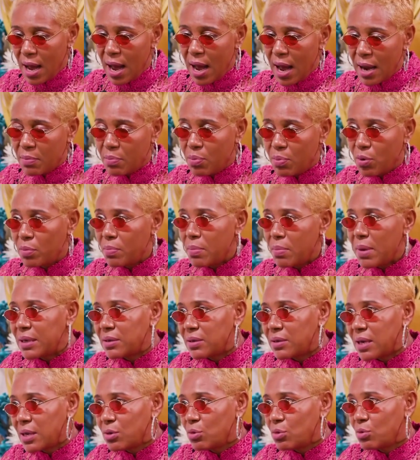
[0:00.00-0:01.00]
I had bought
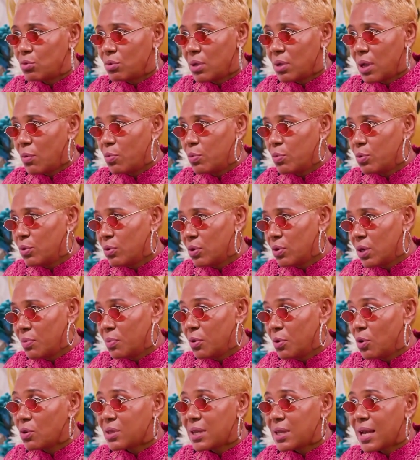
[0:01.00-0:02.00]
mattress that I put on it
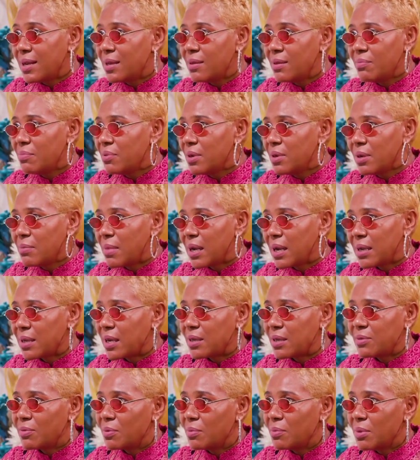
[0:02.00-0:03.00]
because I didn't bring
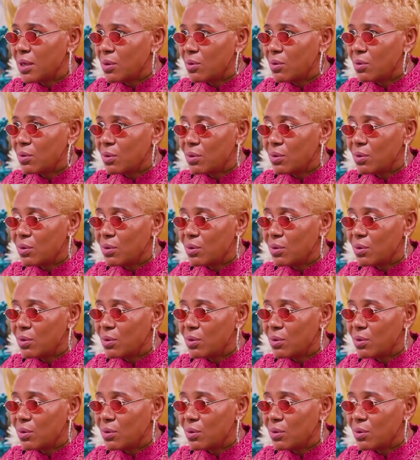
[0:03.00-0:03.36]
mattress from Lagos.